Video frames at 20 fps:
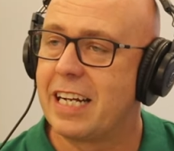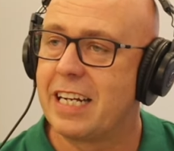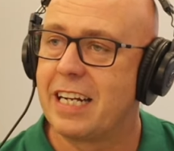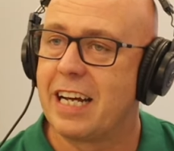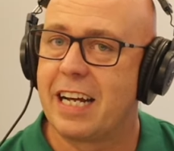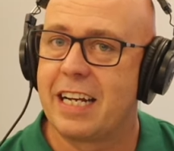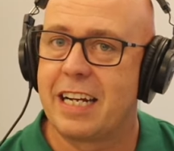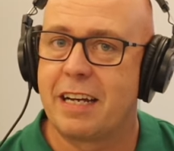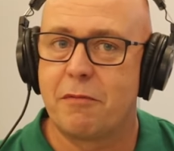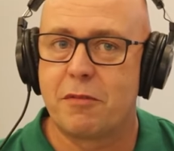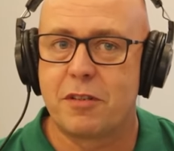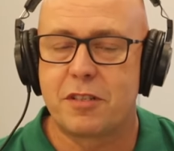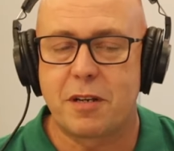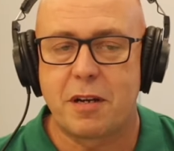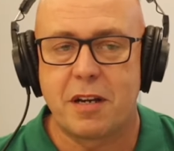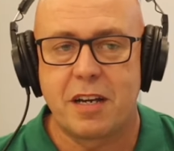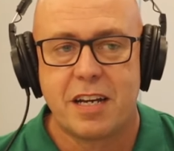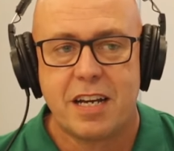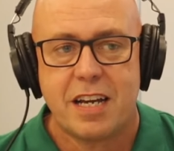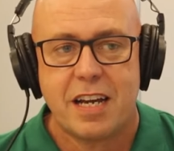And and it was
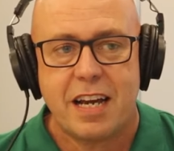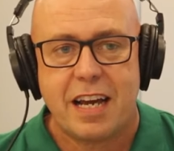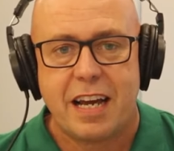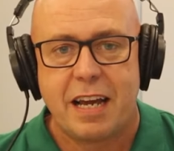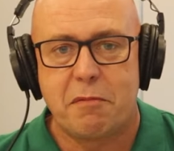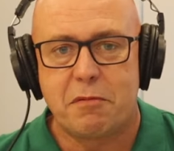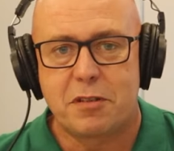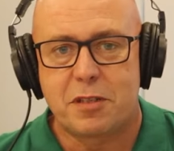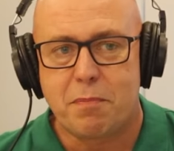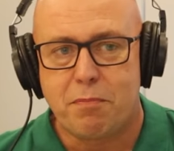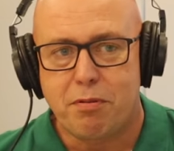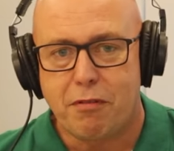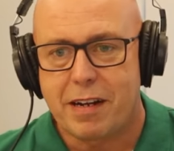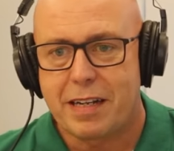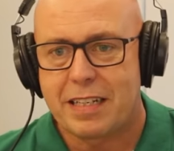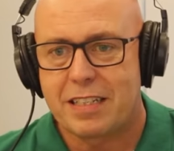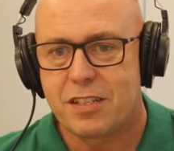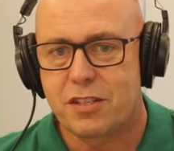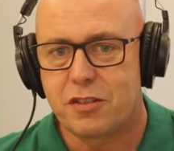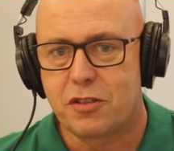a it was a
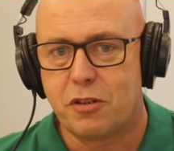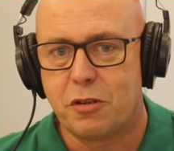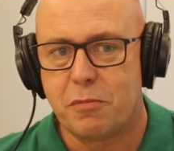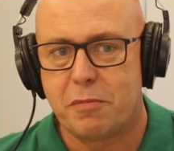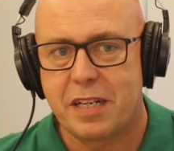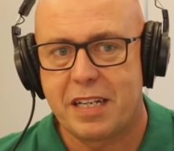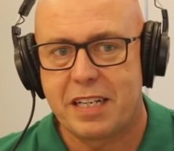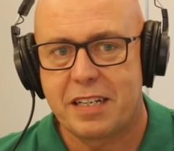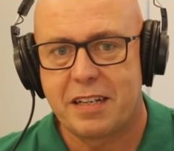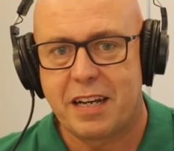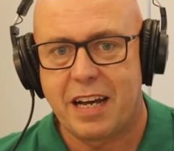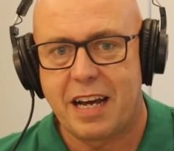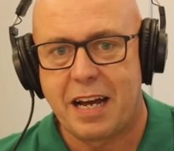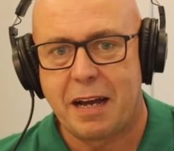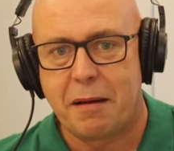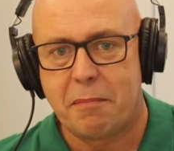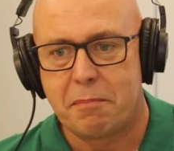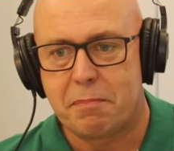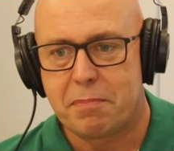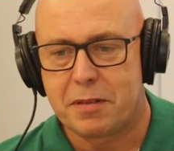brainstorming
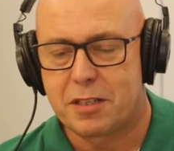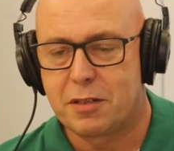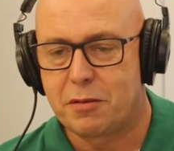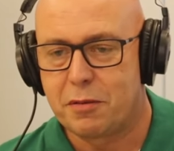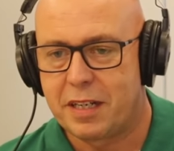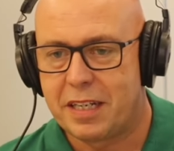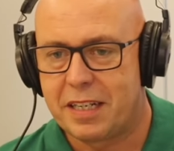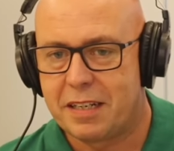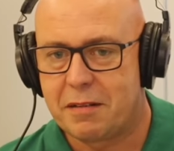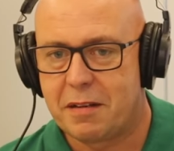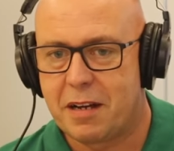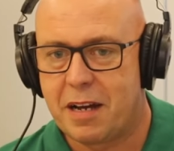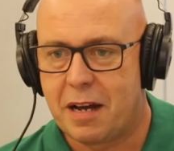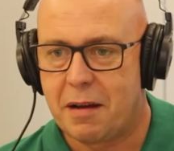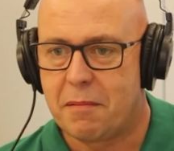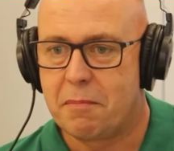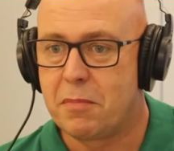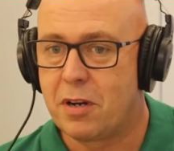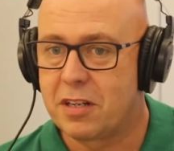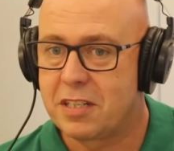um, between
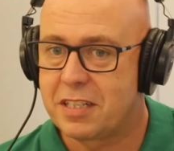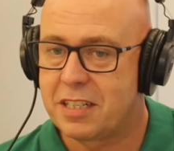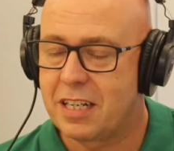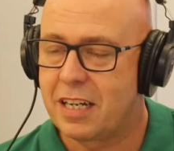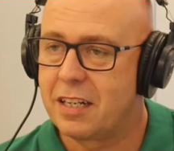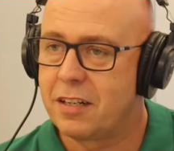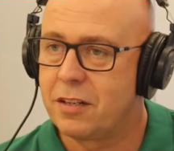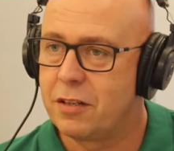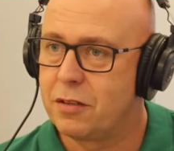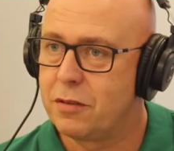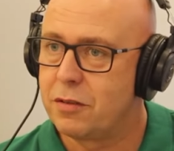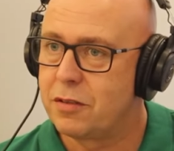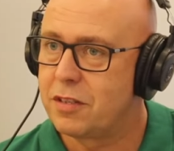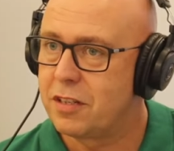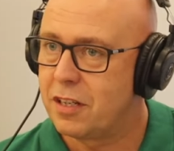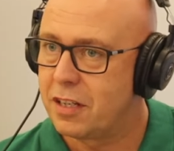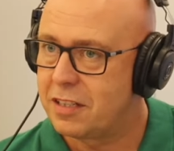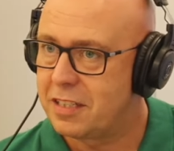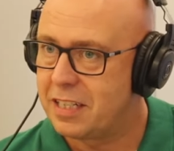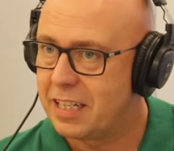uh, my son who's
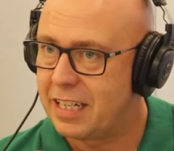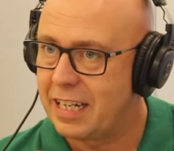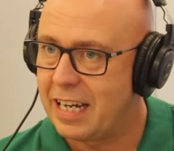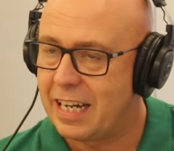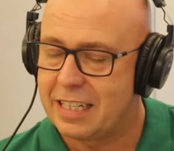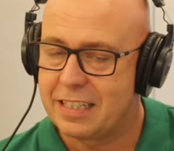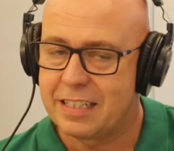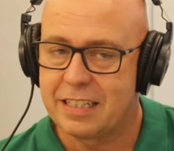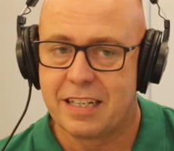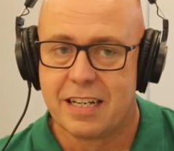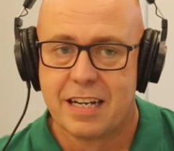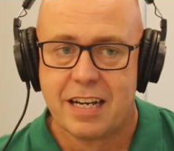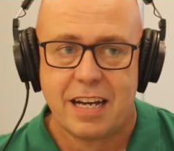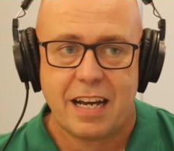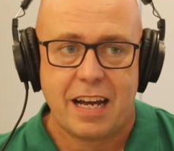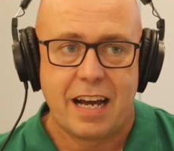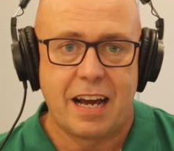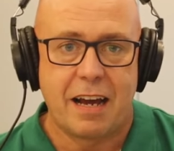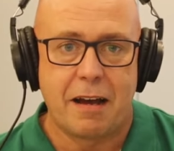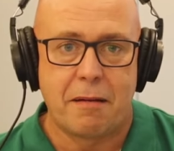thirteen, Hayden,
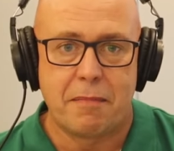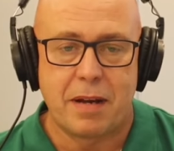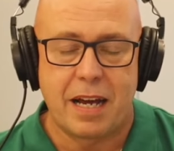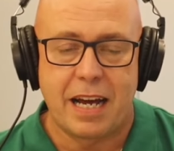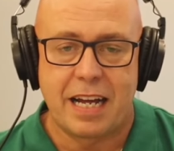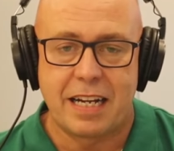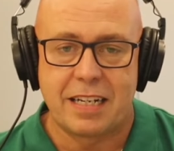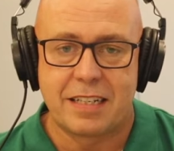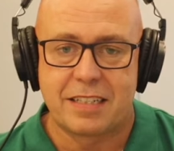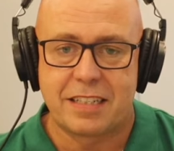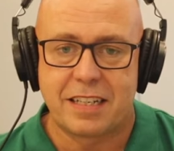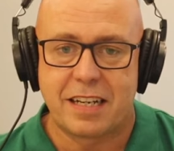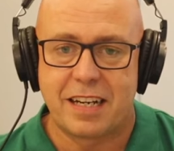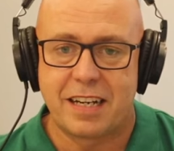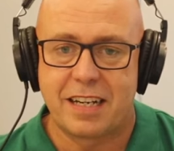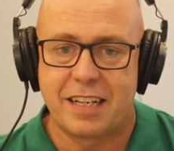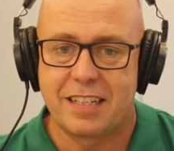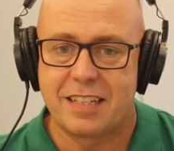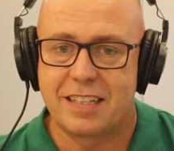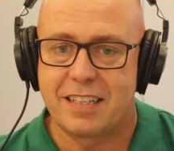um, and
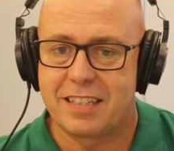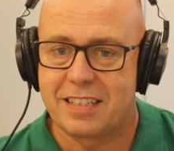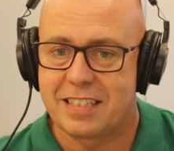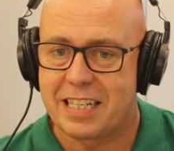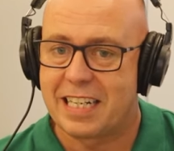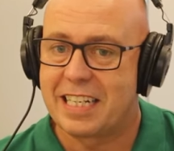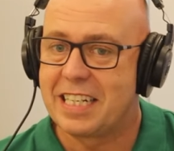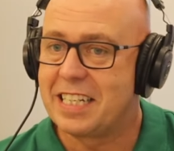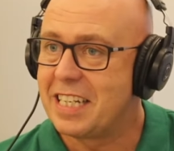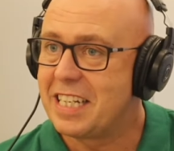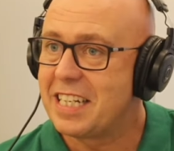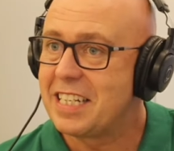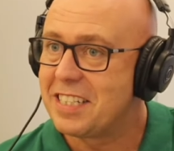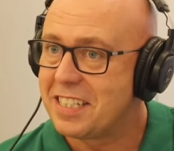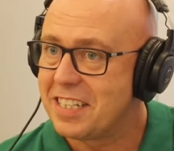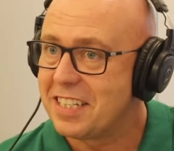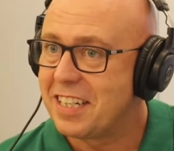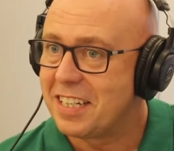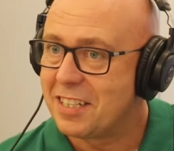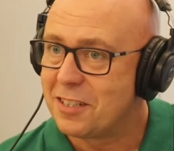uh, Danny the
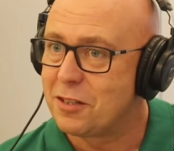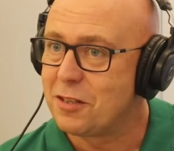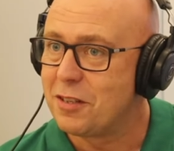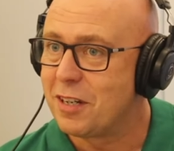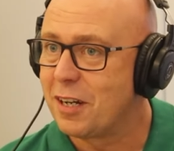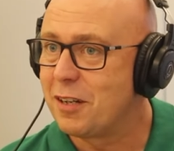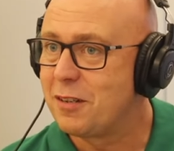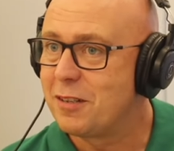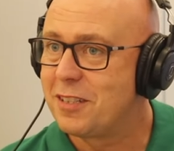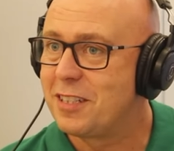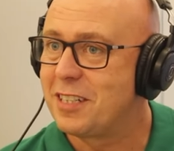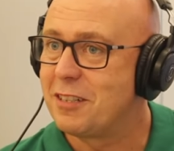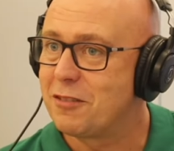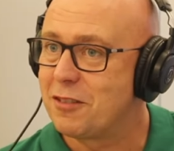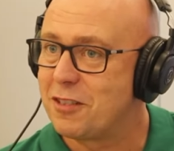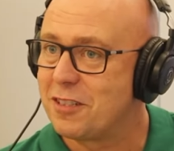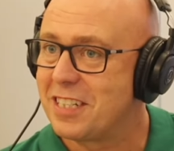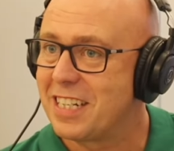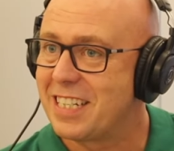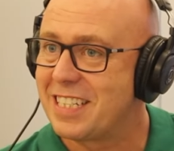Idiot, as you know,
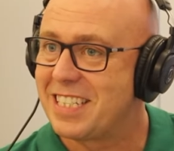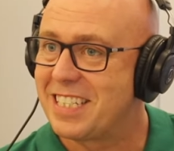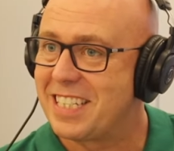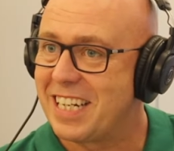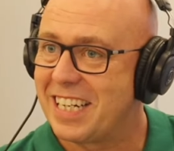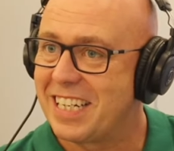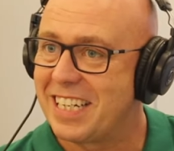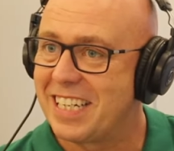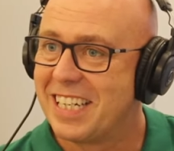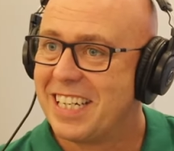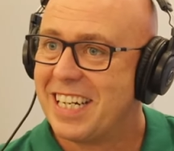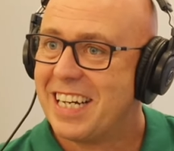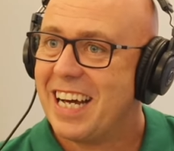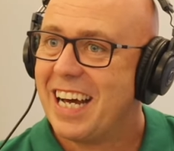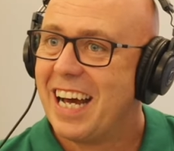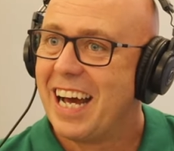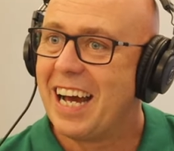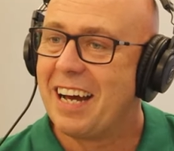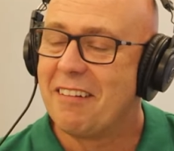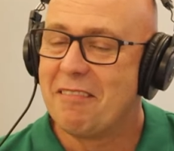children's entertainer.
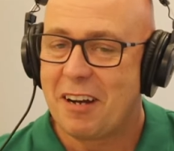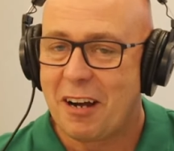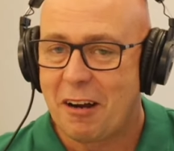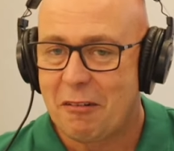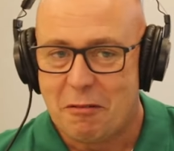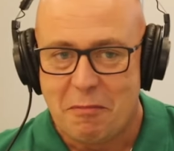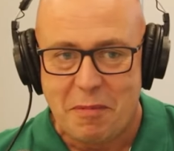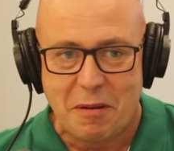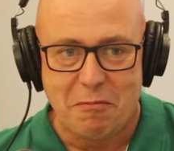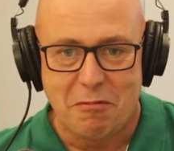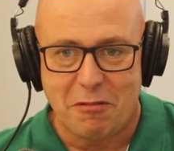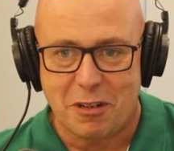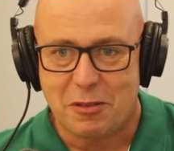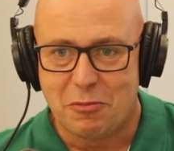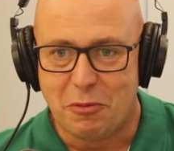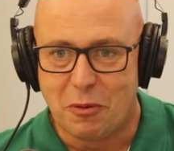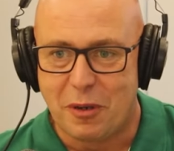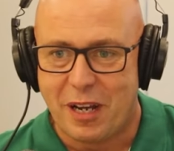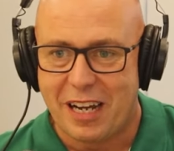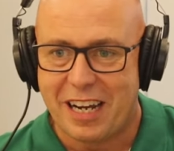Yes. Um, I remember us
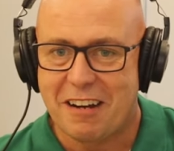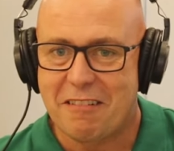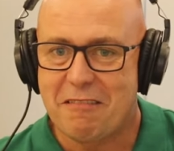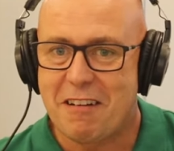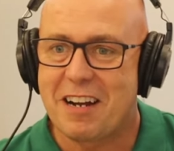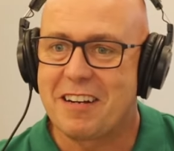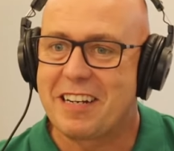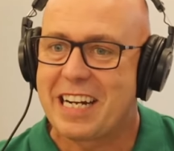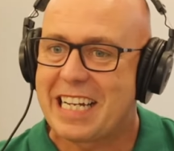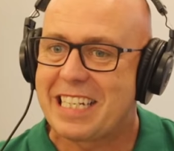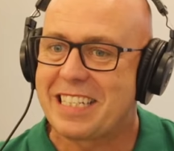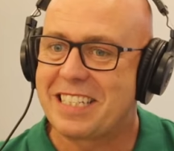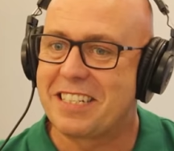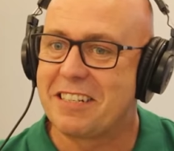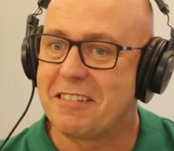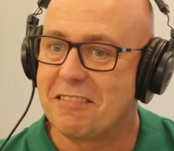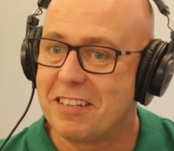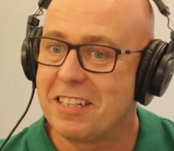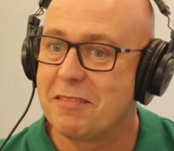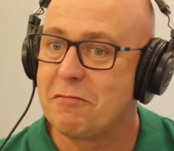walking around
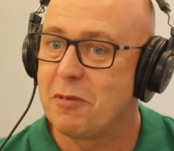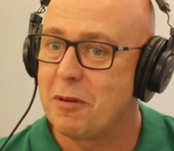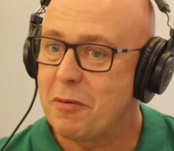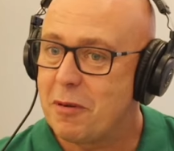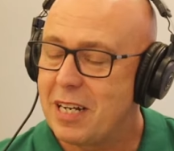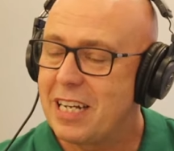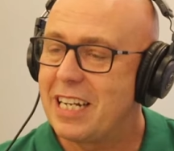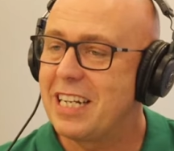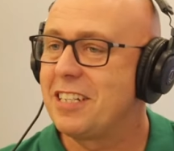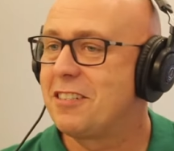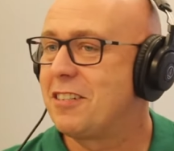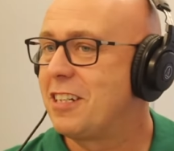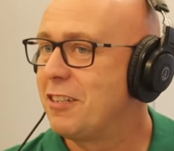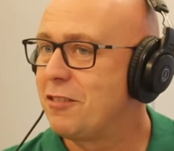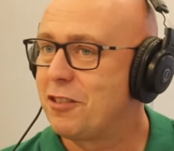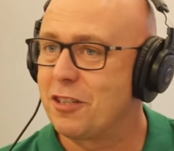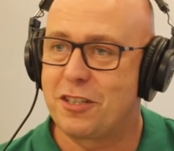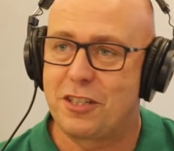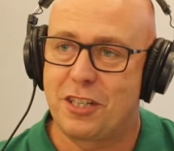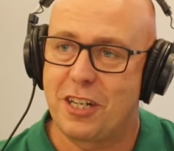Asda, and we were literally
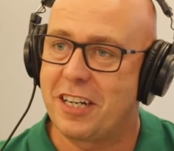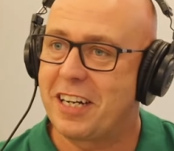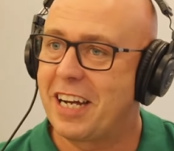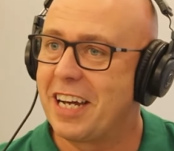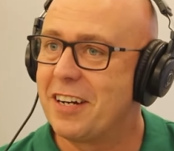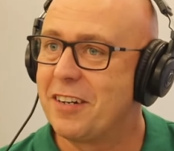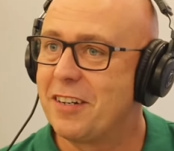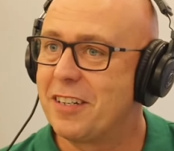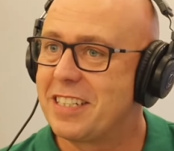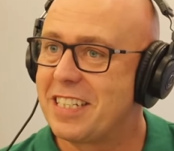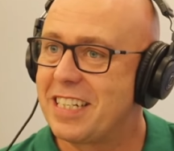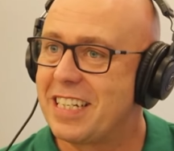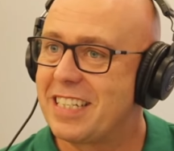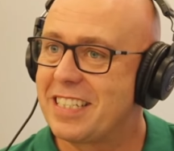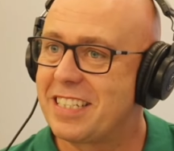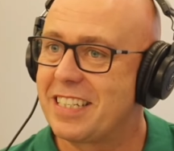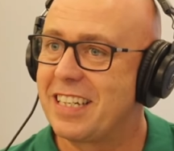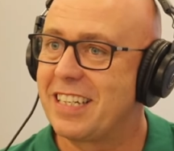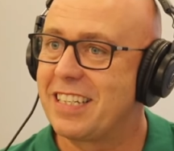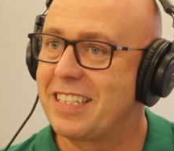just chucking
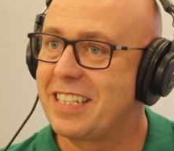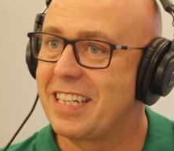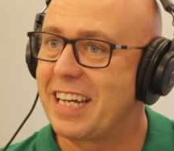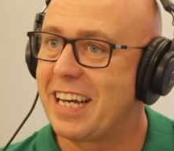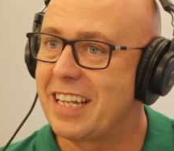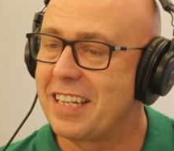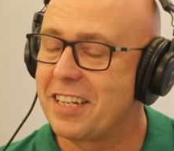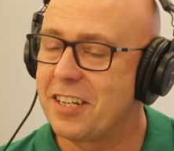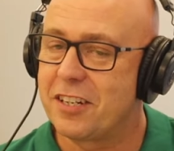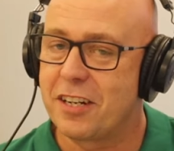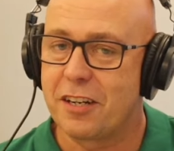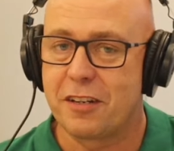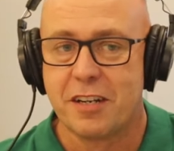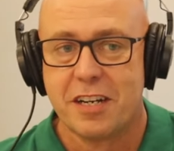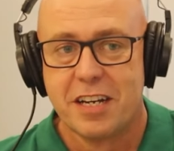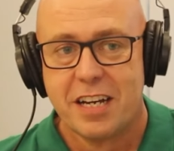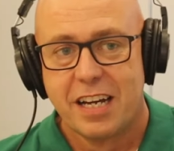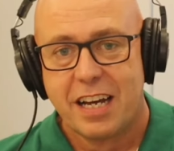ideas at, together. You know.